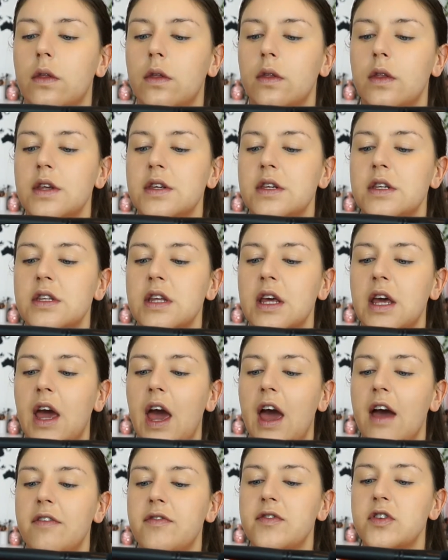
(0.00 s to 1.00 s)
This is the
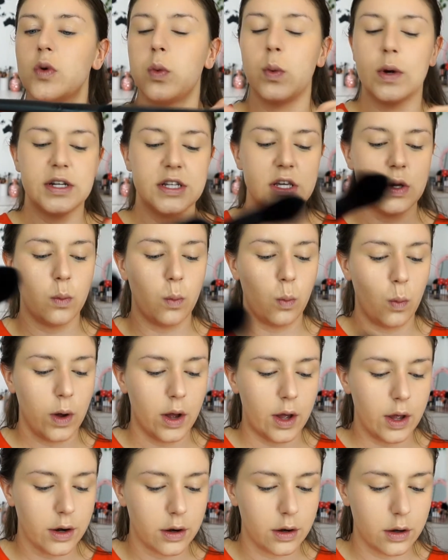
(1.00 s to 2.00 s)

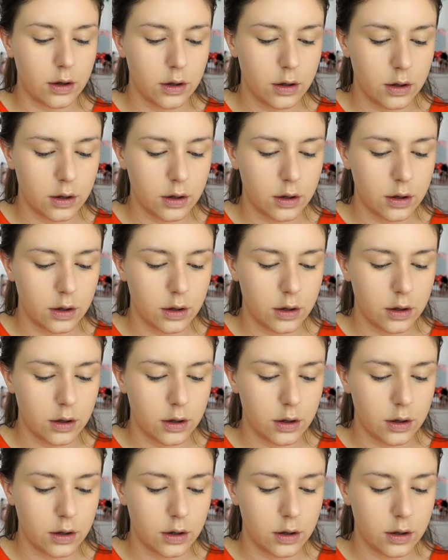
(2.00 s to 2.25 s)
F21.